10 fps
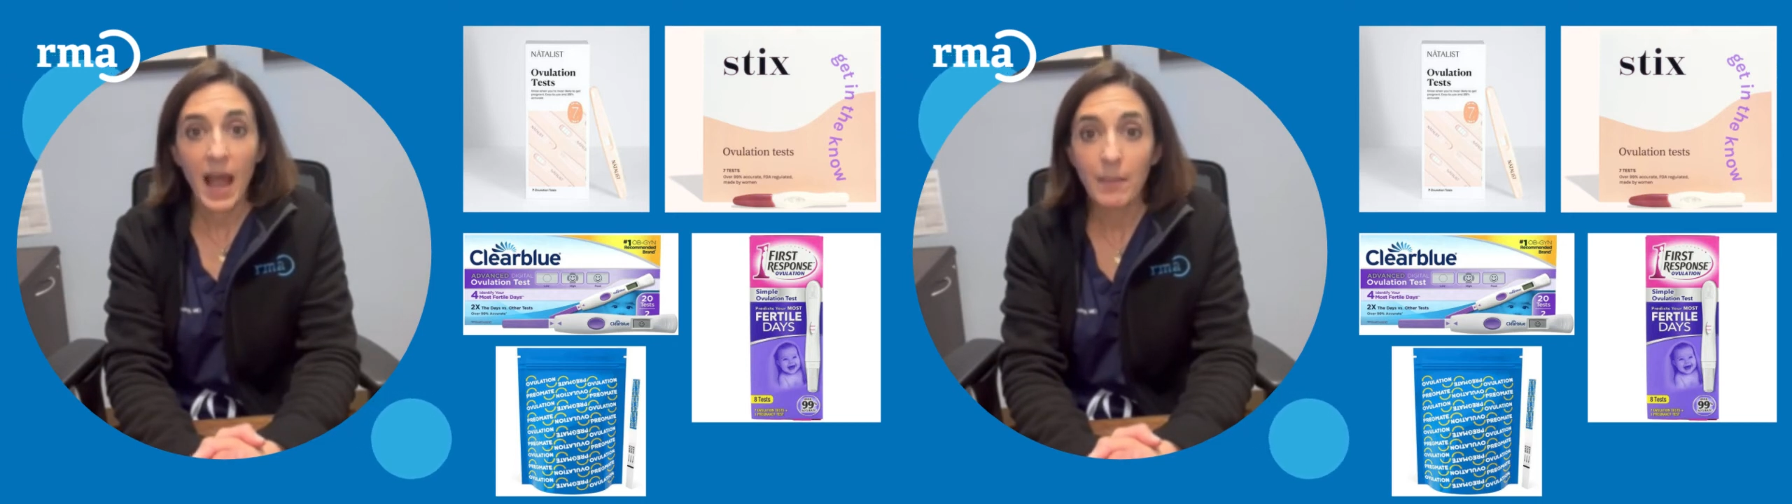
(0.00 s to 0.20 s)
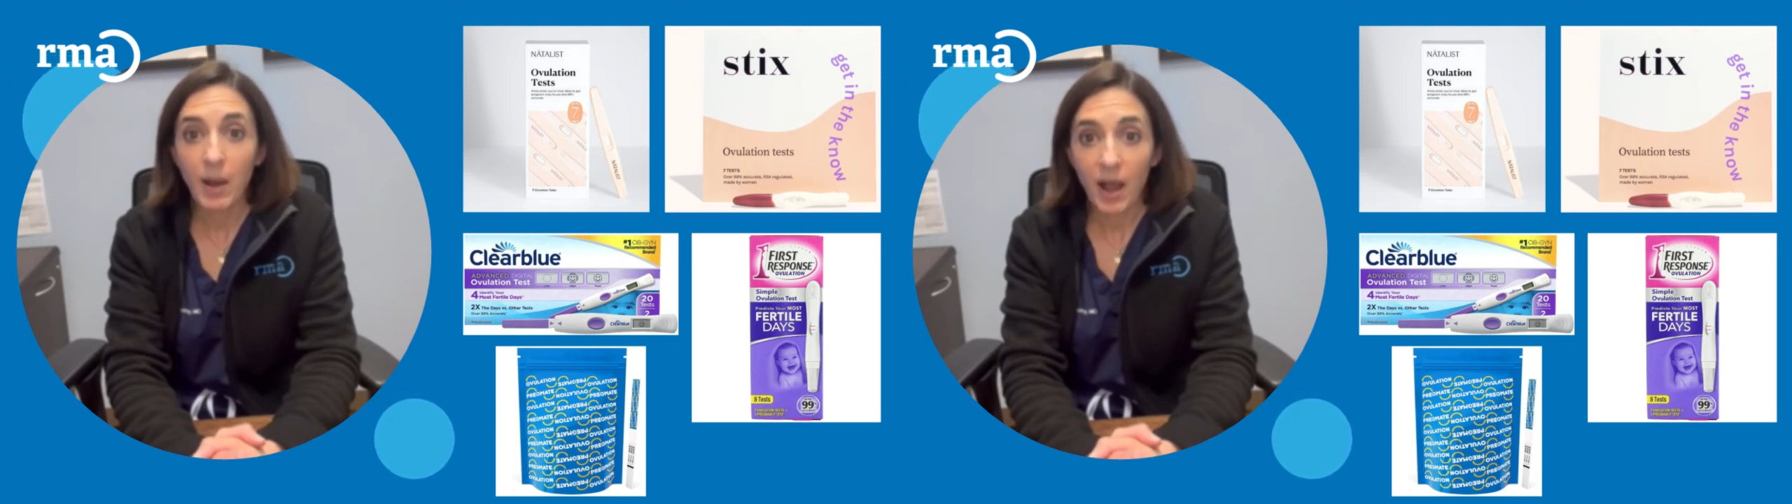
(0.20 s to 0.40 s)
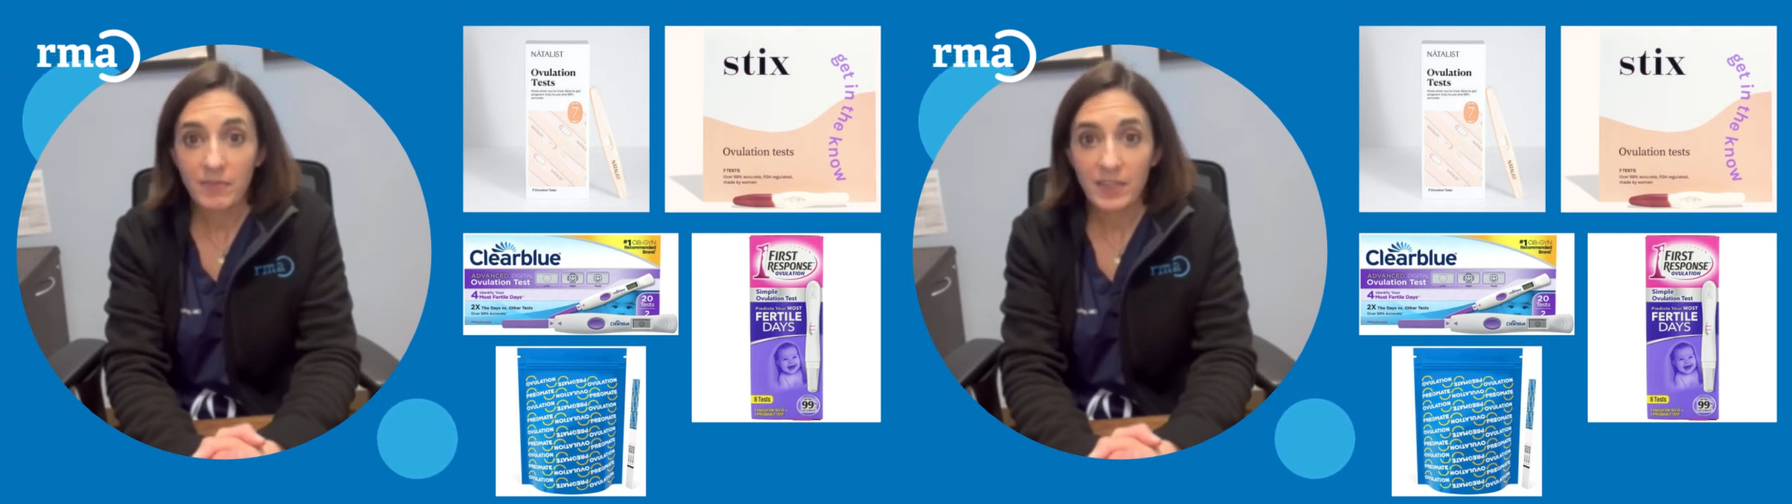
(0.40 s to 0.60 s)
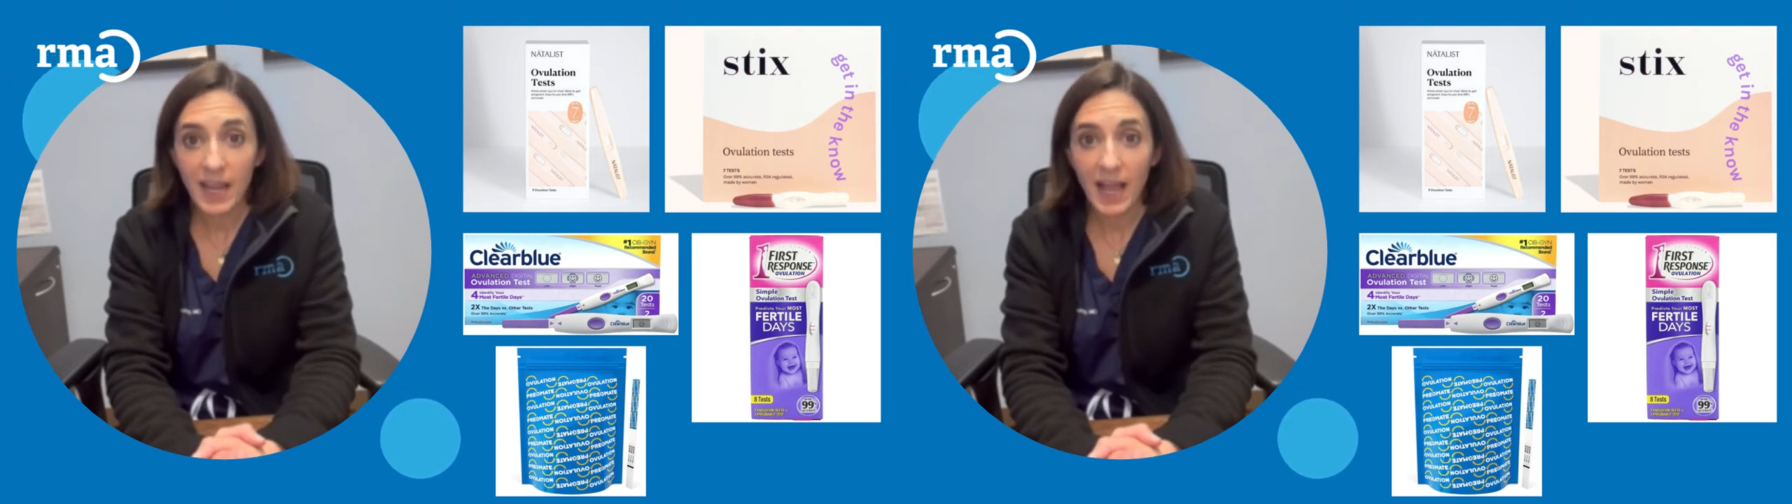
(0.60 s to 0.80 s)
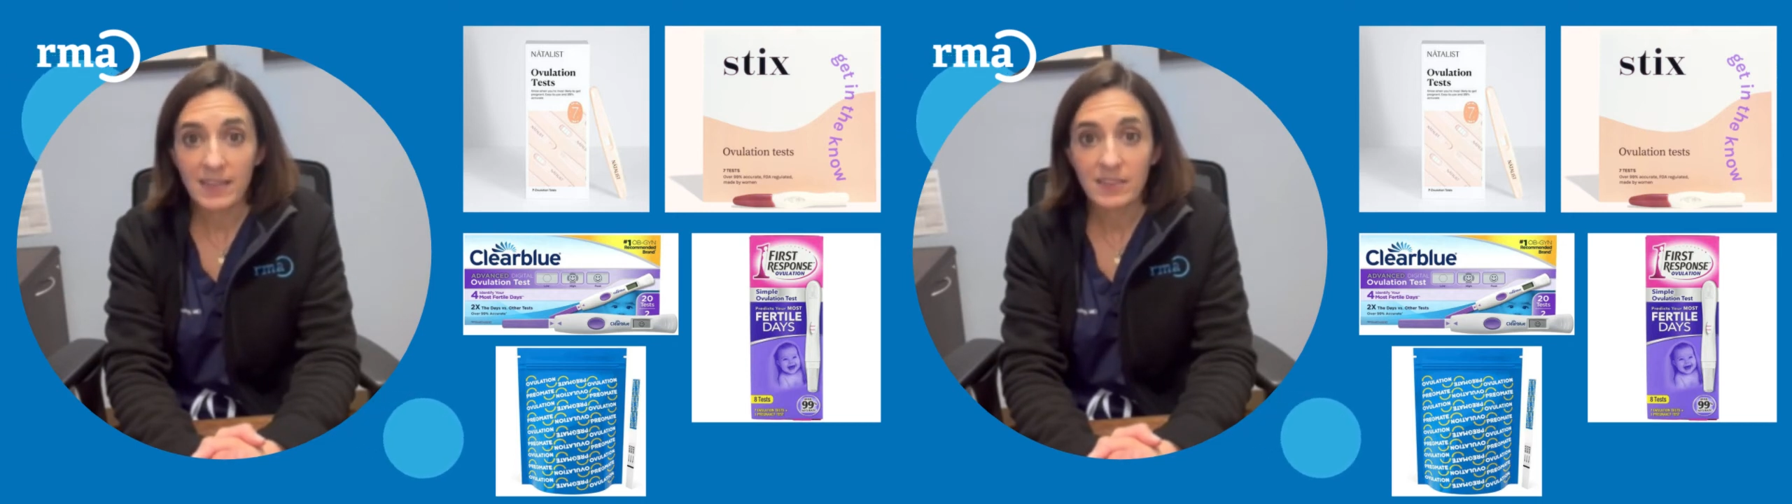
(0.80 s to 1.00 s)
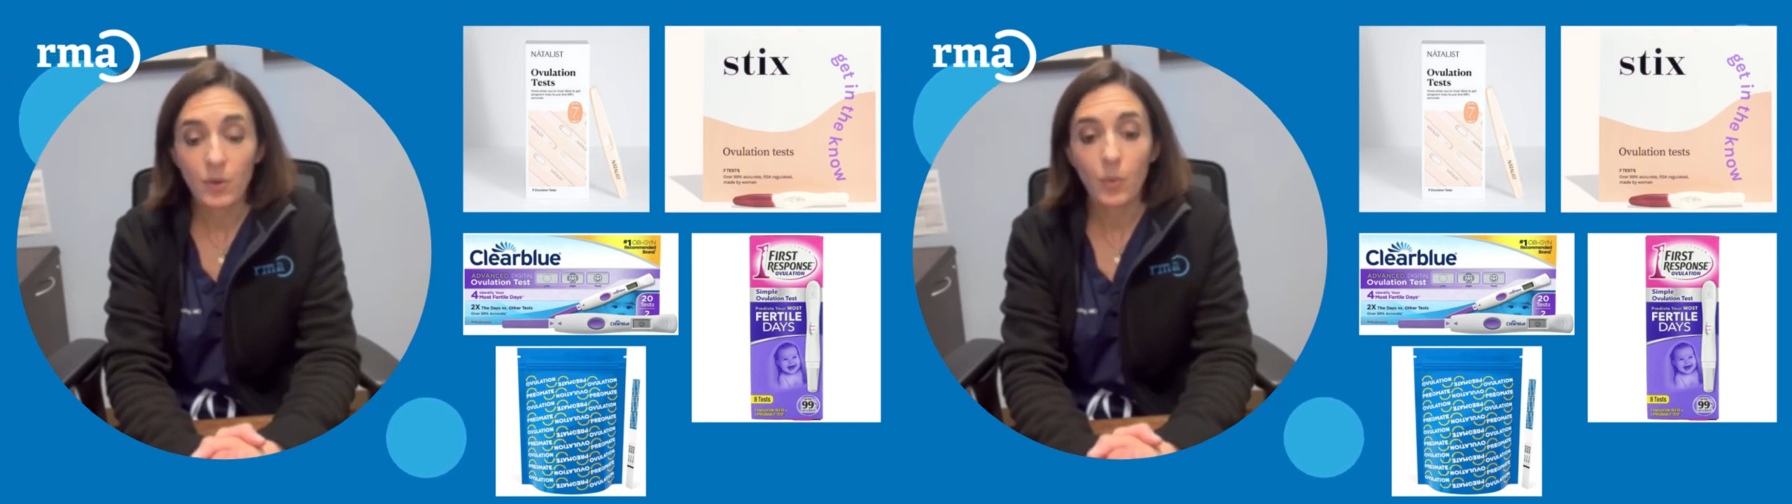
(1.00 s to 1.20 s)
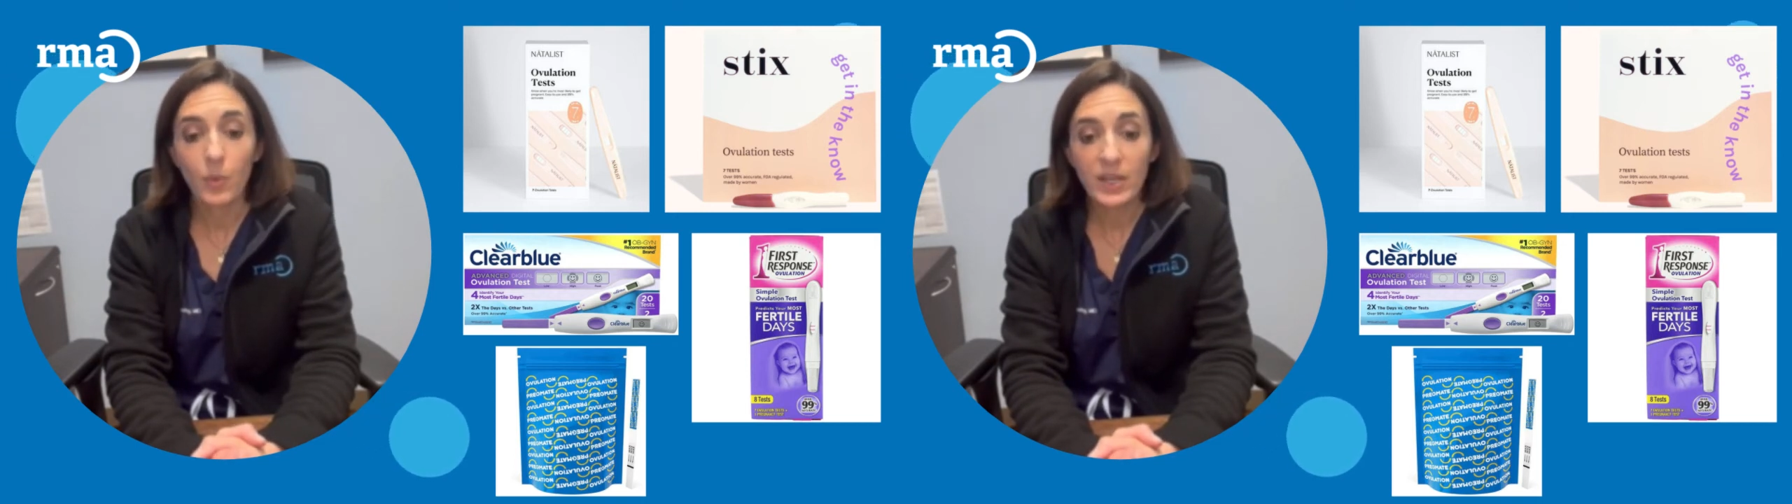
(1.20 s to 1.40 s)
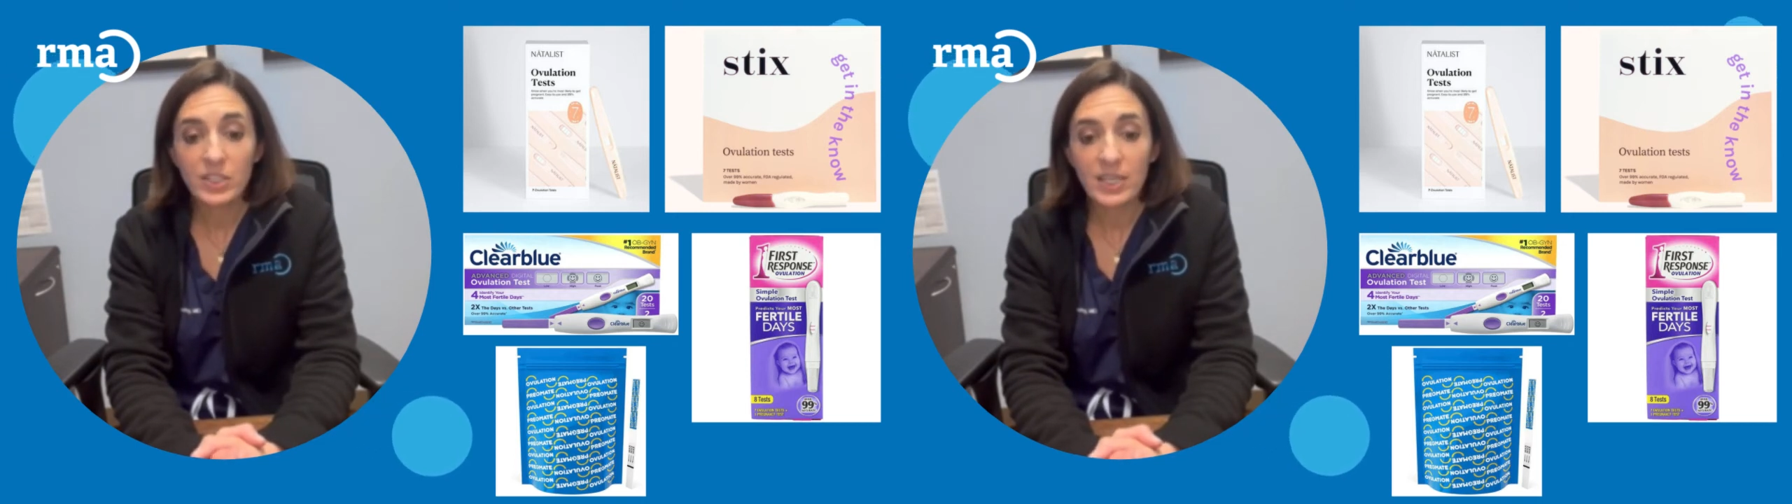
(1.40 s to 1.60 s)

I'm often asked which